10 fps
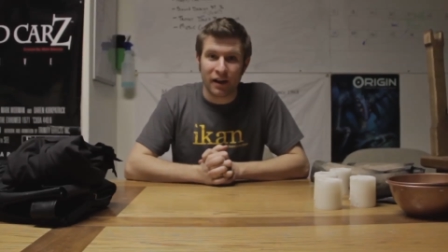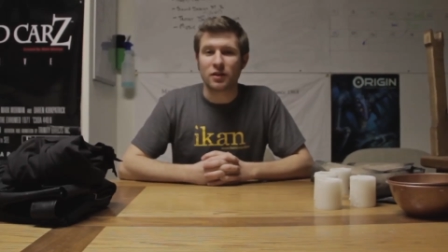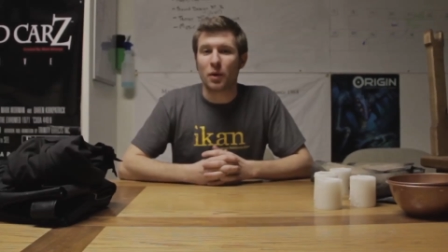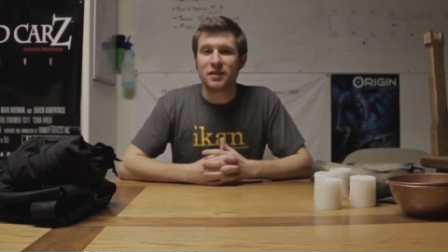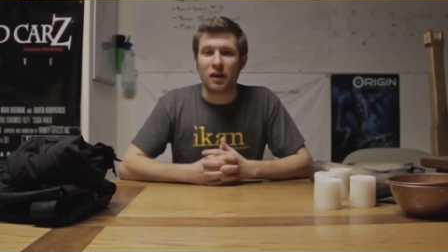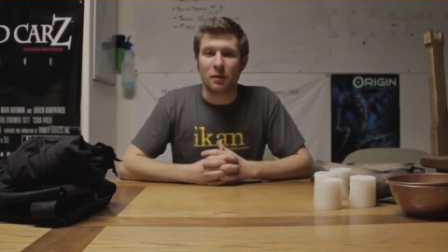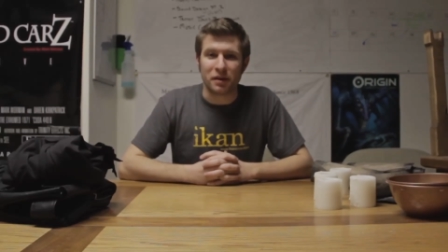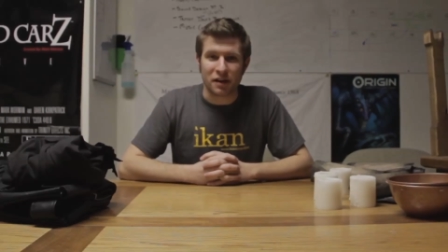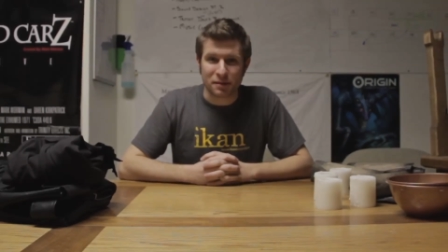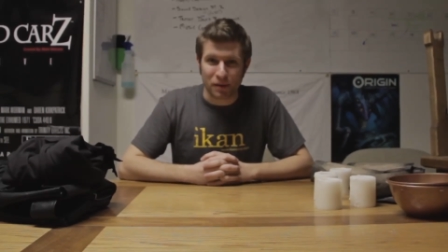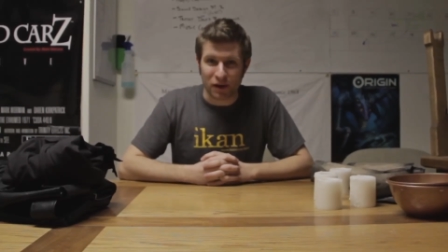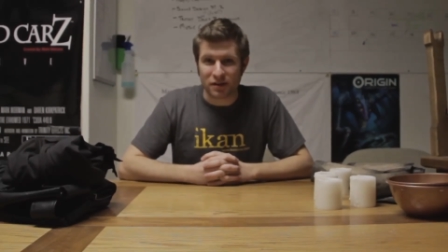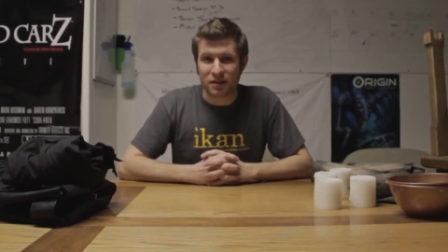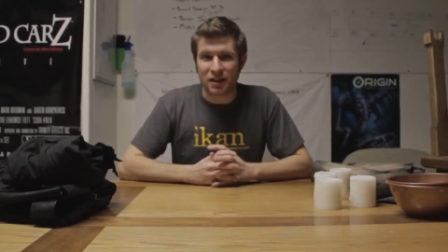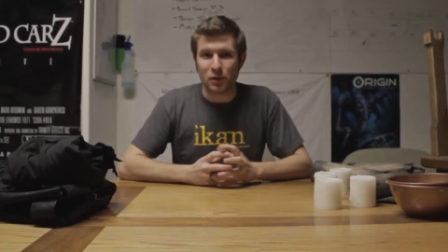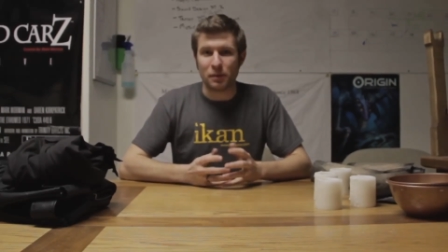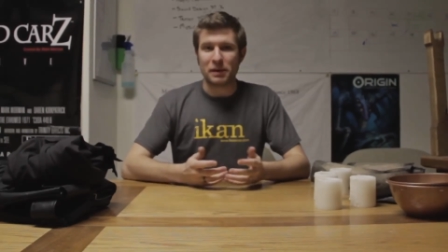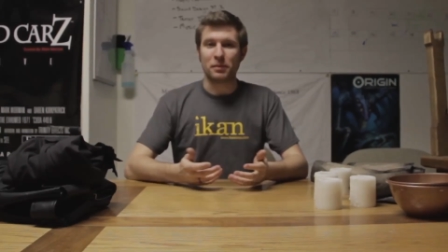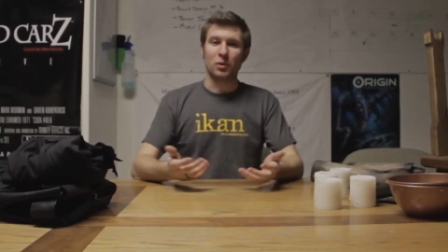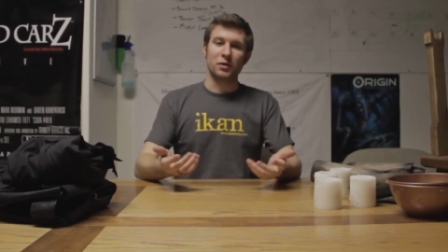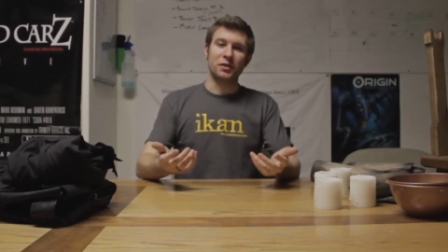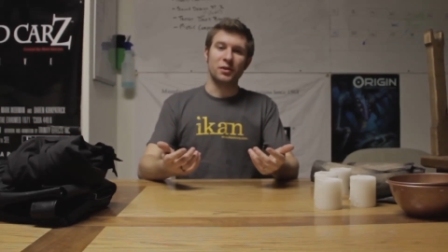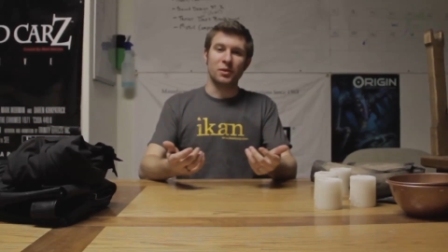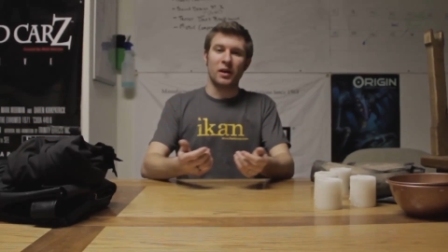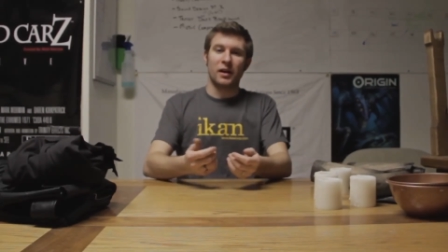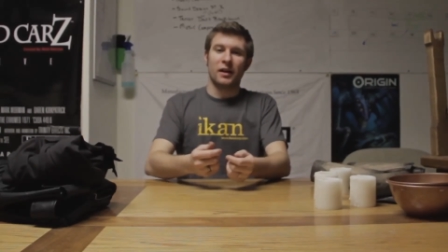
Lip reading: It's always a humbling experience to see what people will do